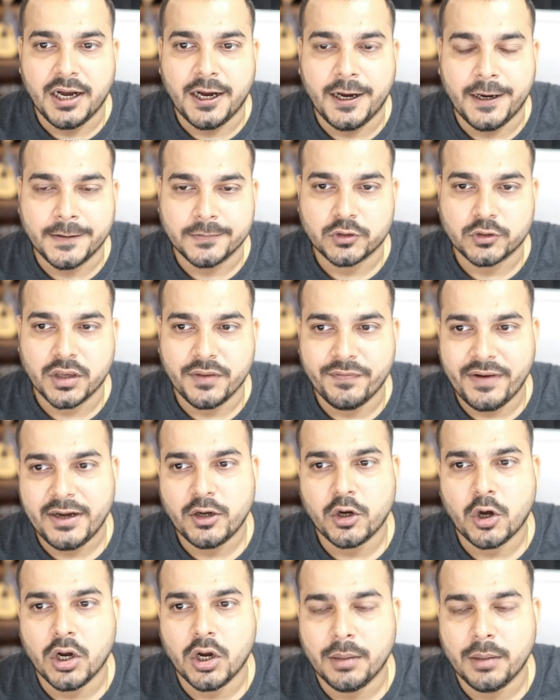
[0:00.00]
Uh, so if I
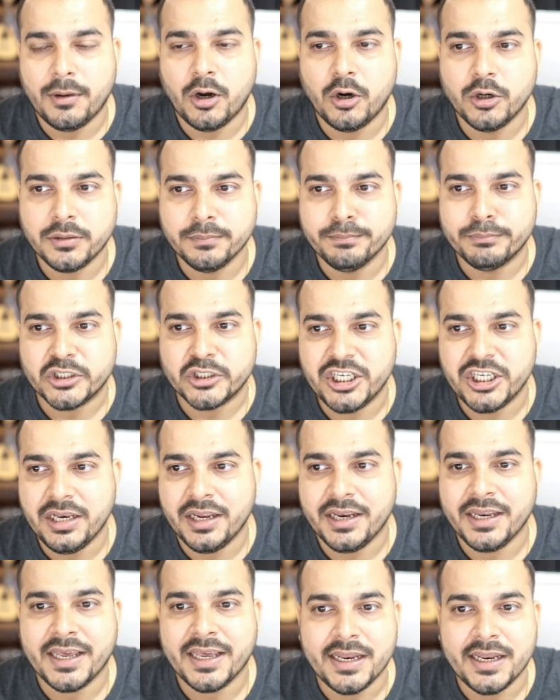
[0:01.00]
talk about machine
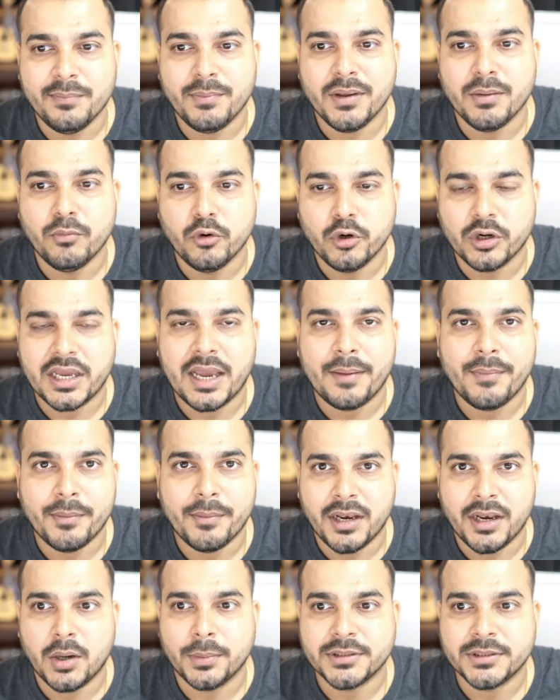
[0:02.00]
learning NLP bootcamp
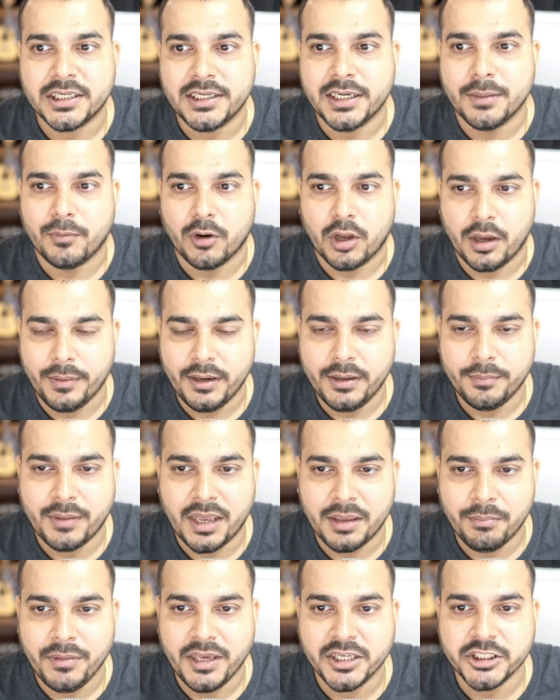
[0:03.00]
MLOps and deployment,
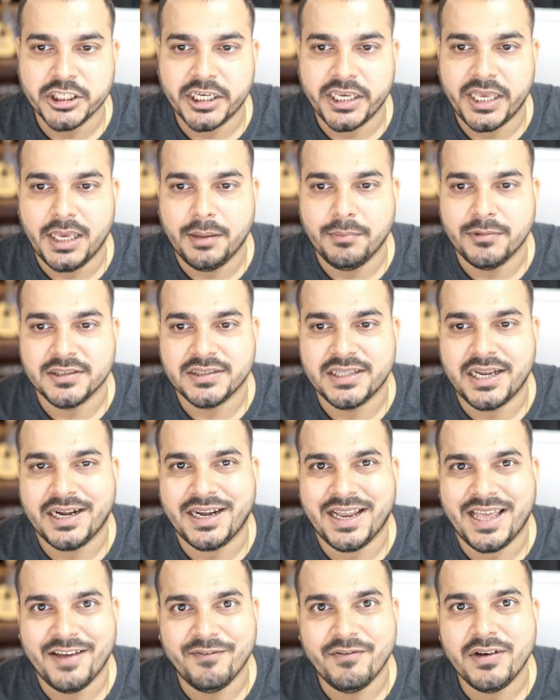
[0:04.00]
my major aim is
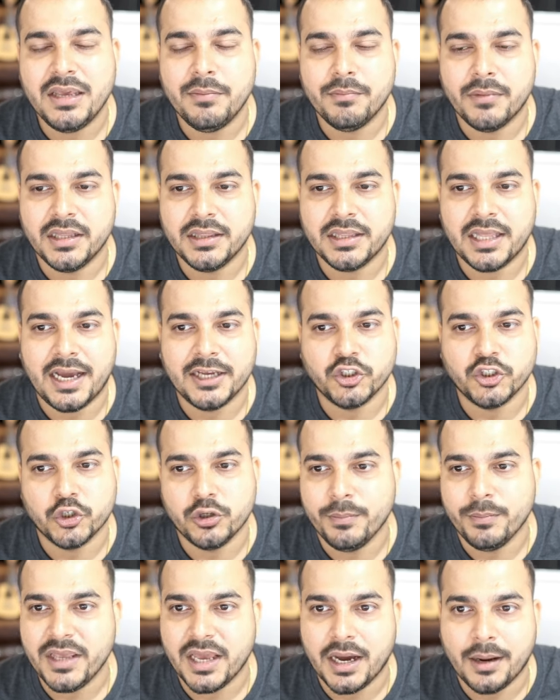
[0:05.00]
that every month I
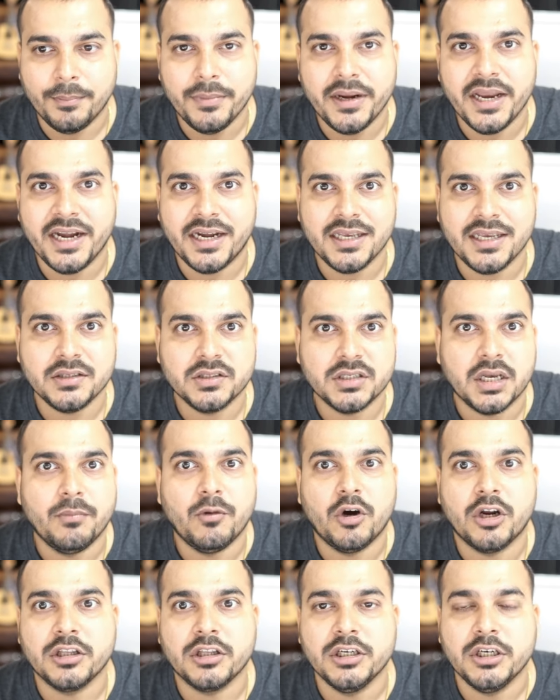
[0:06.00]
should be updating
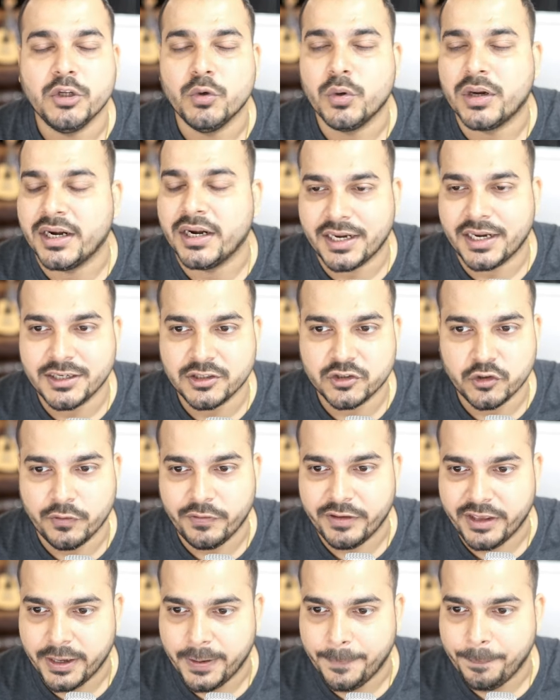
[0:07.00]
some or the new contents
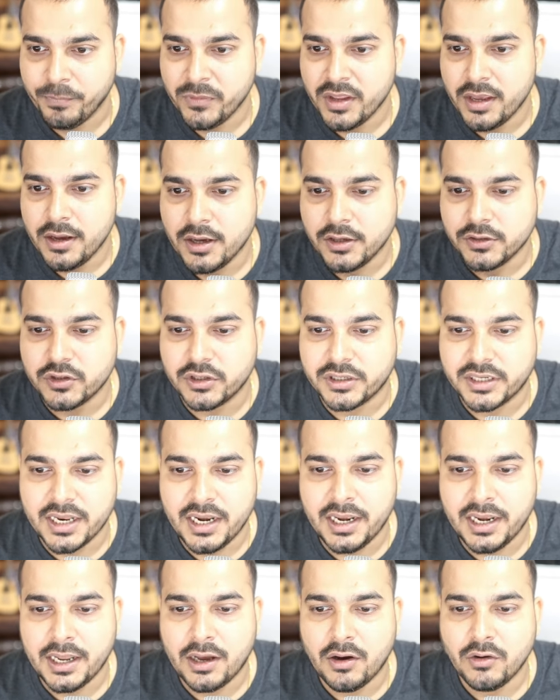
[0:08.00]
over here. So
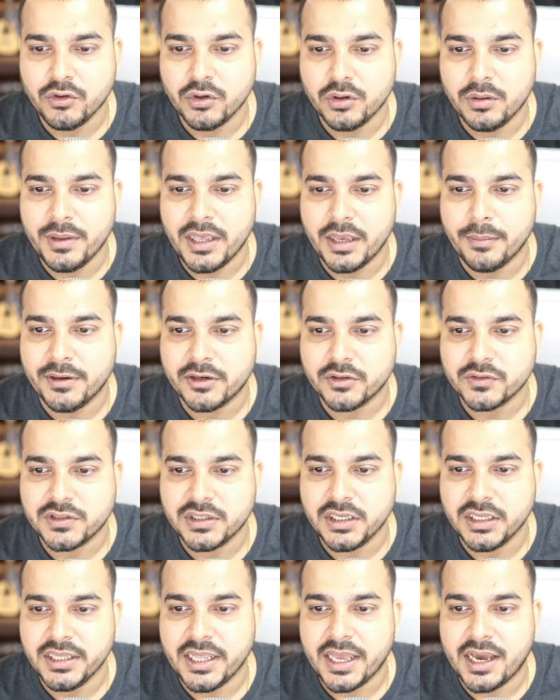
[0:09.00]
till now you'll be able to
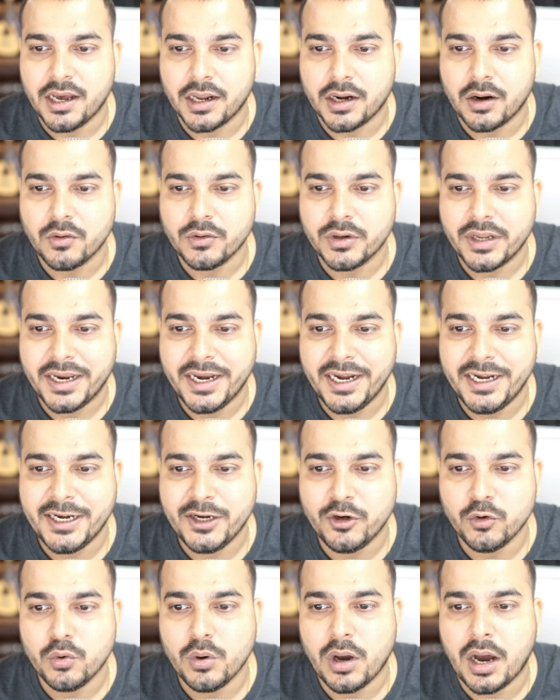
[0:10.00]
see there are around
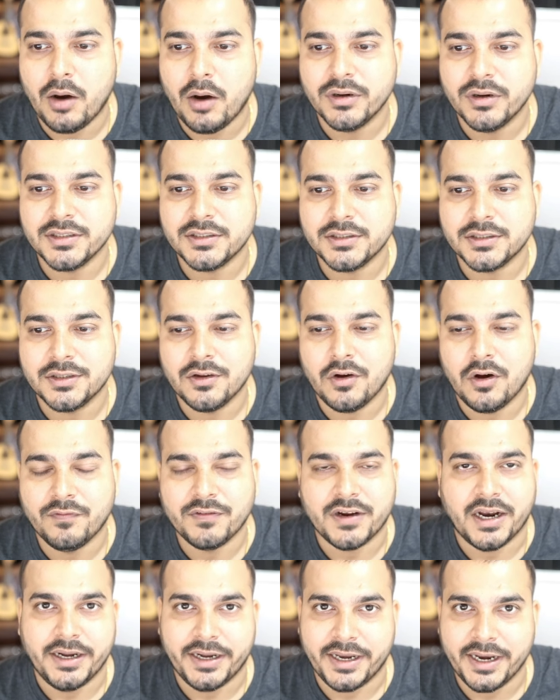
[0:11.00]
82 hours
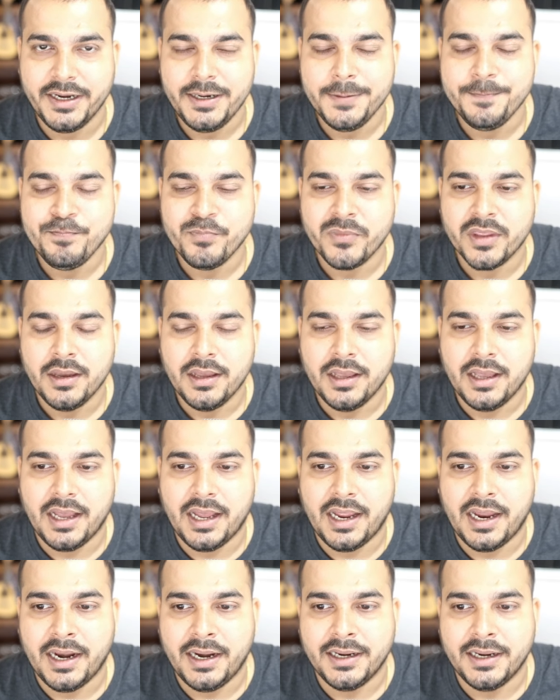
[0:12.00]
of content
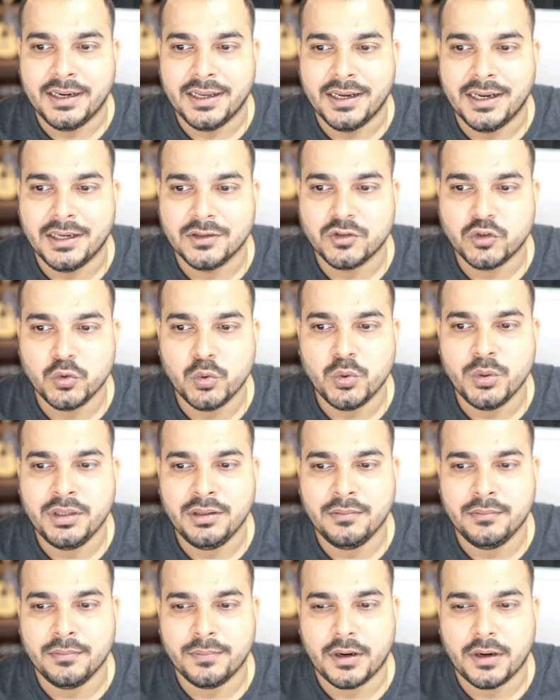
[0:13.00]
and uh,
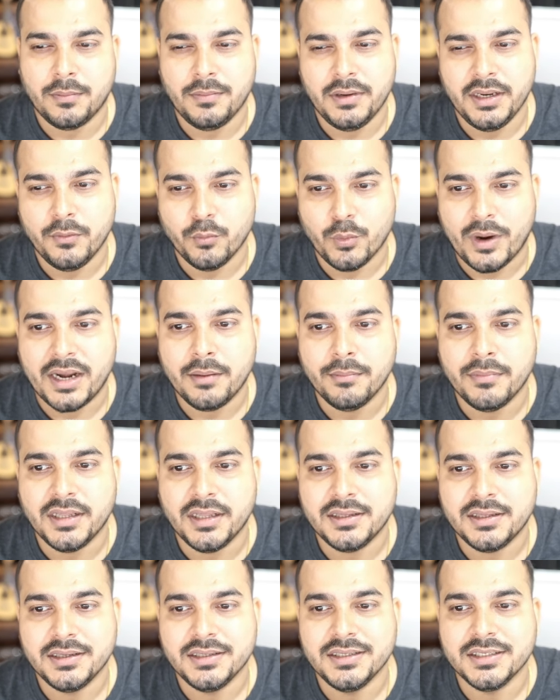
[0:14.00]
soon probably in one
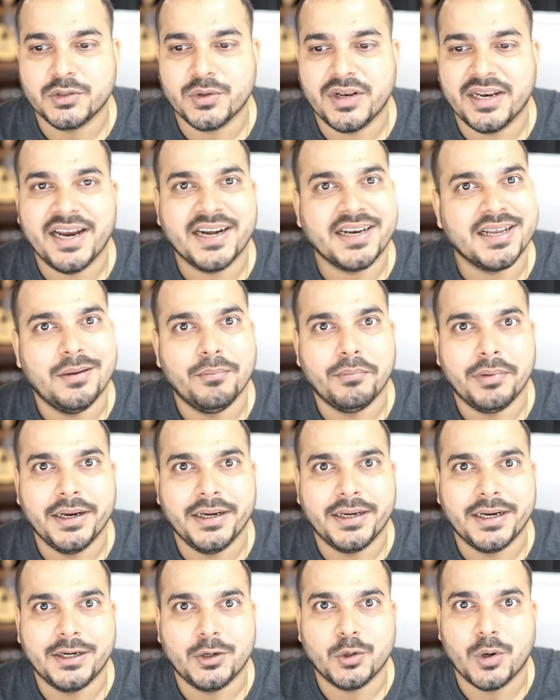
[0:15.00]
month this will get
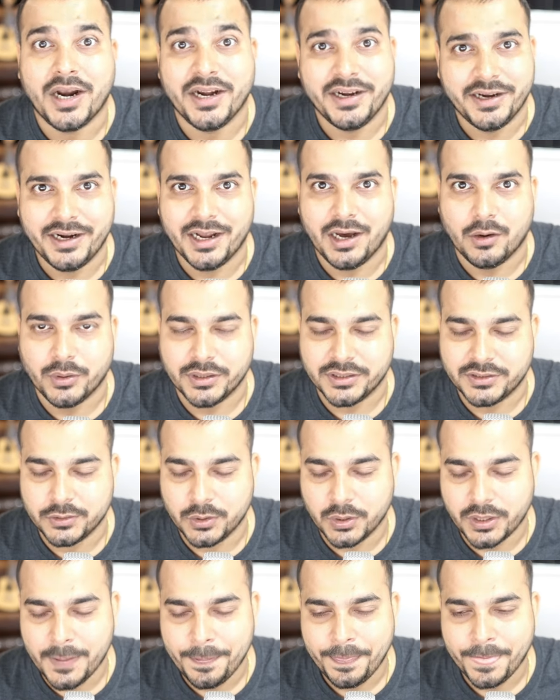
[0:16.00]
completed to 100 hours.
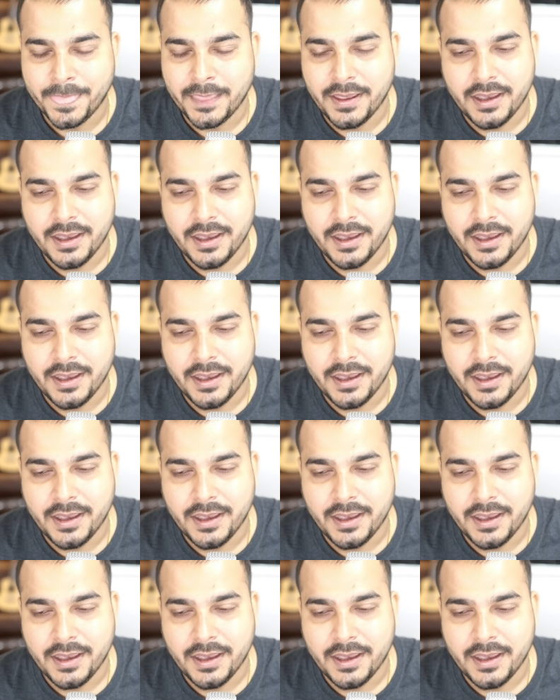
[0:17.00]
Okay.